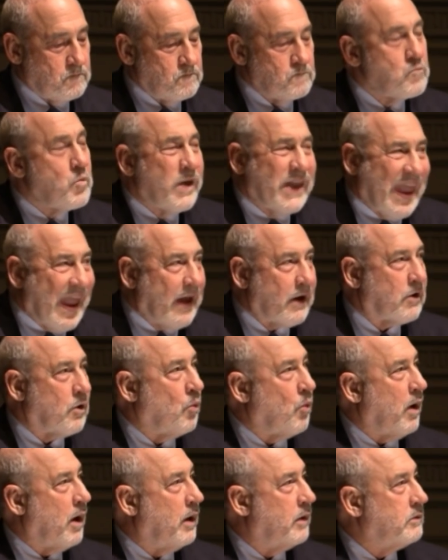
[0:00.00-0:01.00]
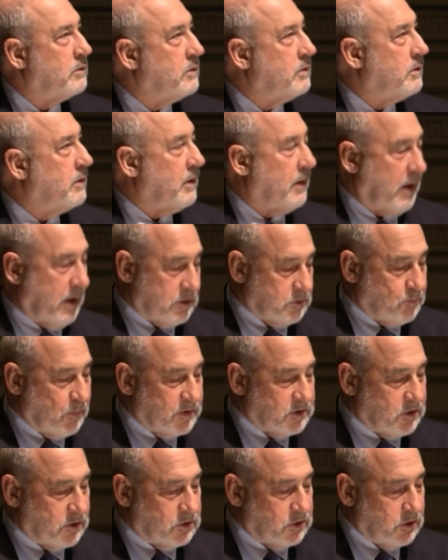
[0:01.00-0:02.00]
we can't go on as
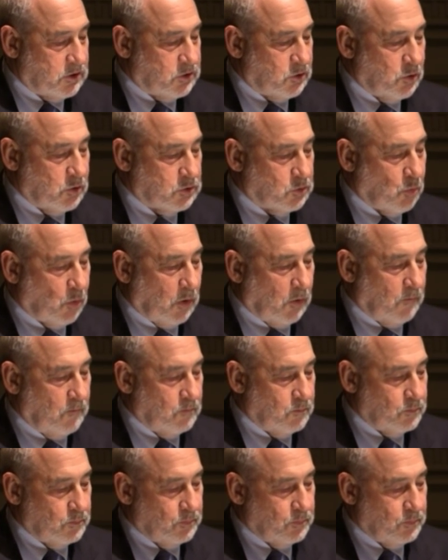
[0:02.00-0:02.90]
business as usual.